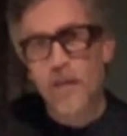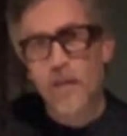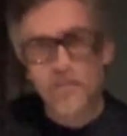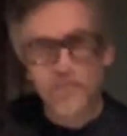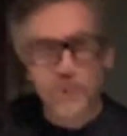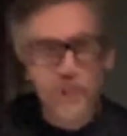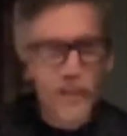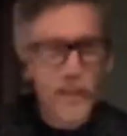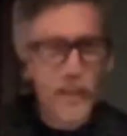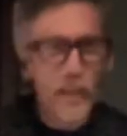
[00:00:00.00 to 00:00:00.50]
And
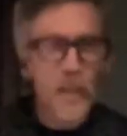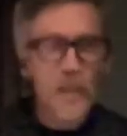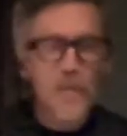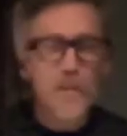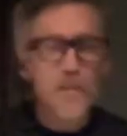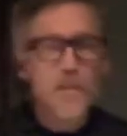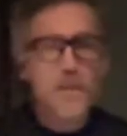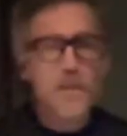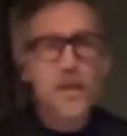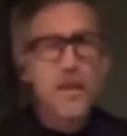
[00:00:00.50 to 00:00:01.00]
Billy kind
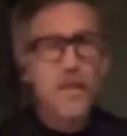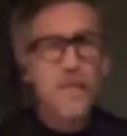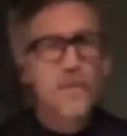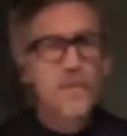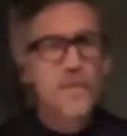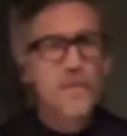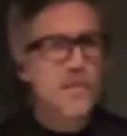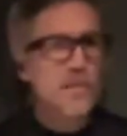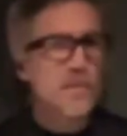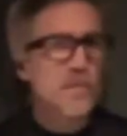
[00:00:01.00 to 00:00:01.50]
of did a lot of
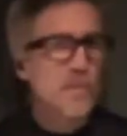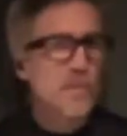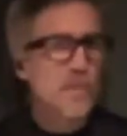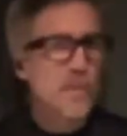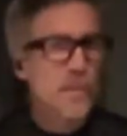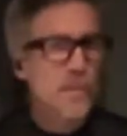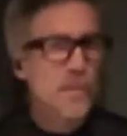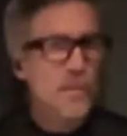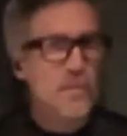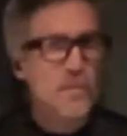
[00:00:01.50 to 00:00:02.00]
his stuff
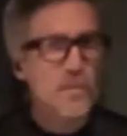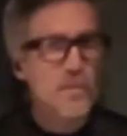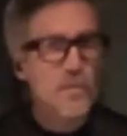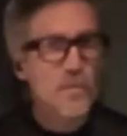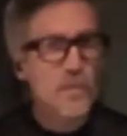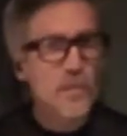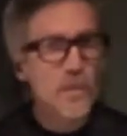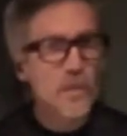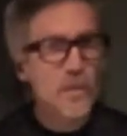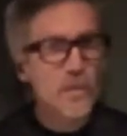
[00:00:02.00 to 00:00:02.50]
like in the
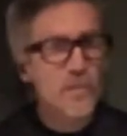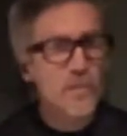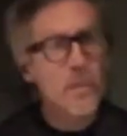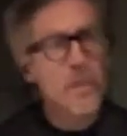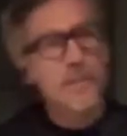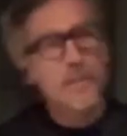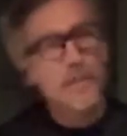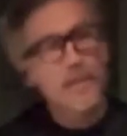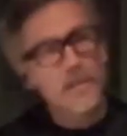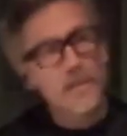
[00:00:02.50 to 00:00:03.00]
studio. So
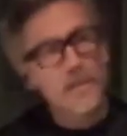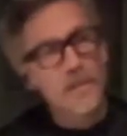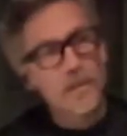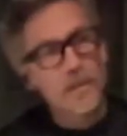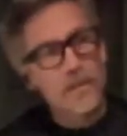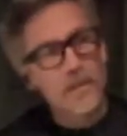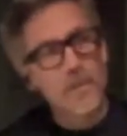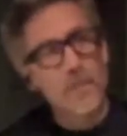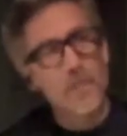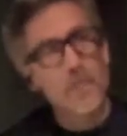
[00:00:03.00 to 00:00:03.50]
I think that
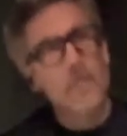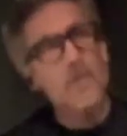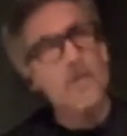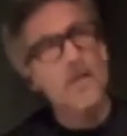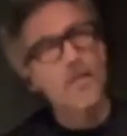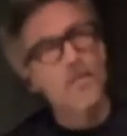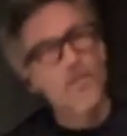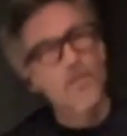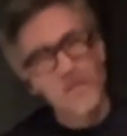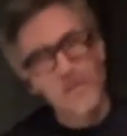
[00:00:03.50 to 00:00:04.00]
they thought we were
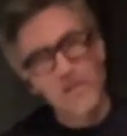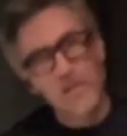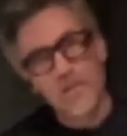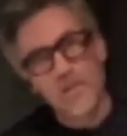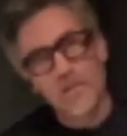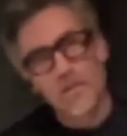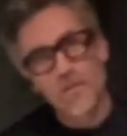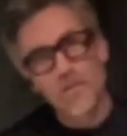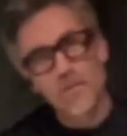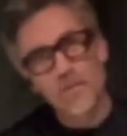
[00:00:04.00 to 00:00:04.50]
like
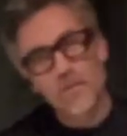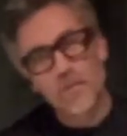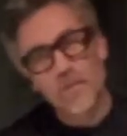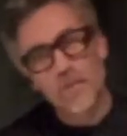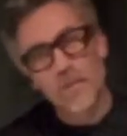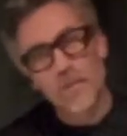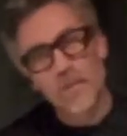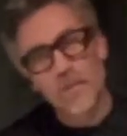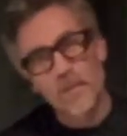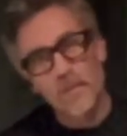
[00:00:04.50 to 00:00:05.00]
wasting a little bit of
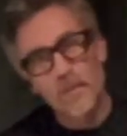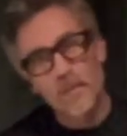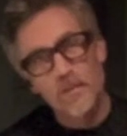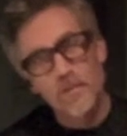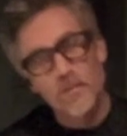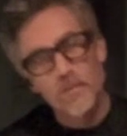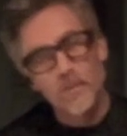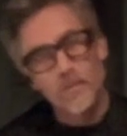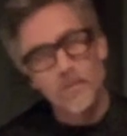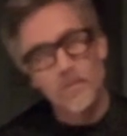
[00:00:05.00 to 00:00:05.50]
money
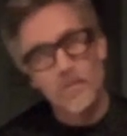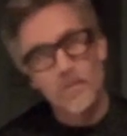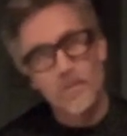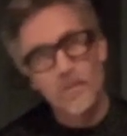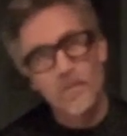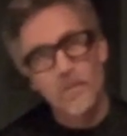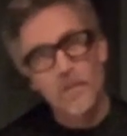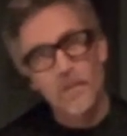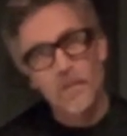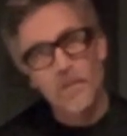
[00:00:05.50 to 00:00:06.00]

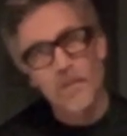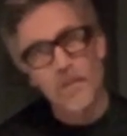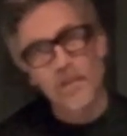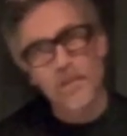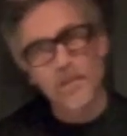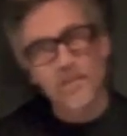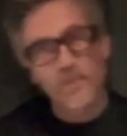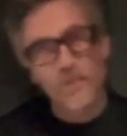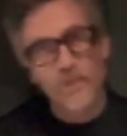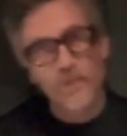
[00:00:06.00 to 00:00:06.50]

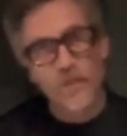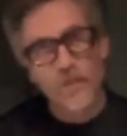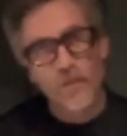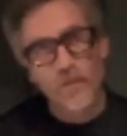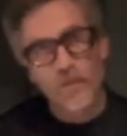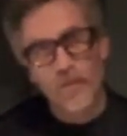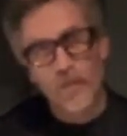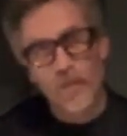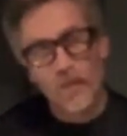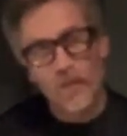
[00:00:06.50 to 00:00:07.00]
because we
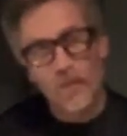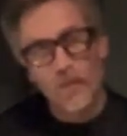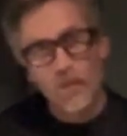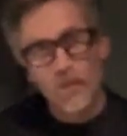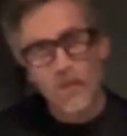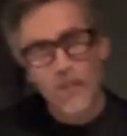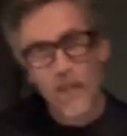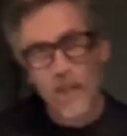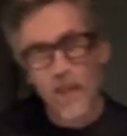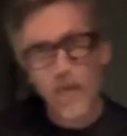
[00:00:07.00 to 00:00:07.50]
were kind of
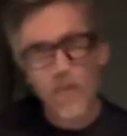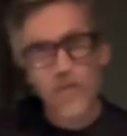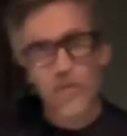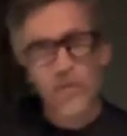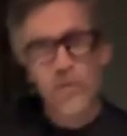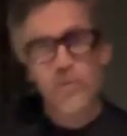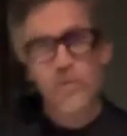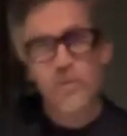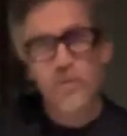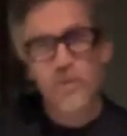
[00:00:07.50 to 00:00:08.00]
working it out in
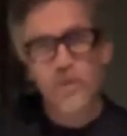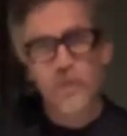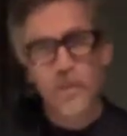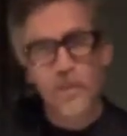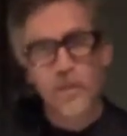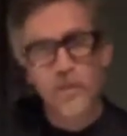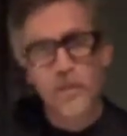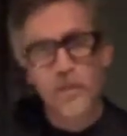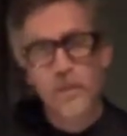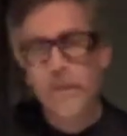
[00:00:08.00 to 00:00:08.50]
the
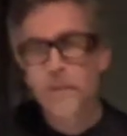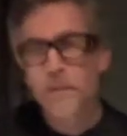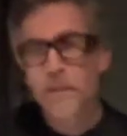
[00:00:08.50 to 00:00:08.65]
studio.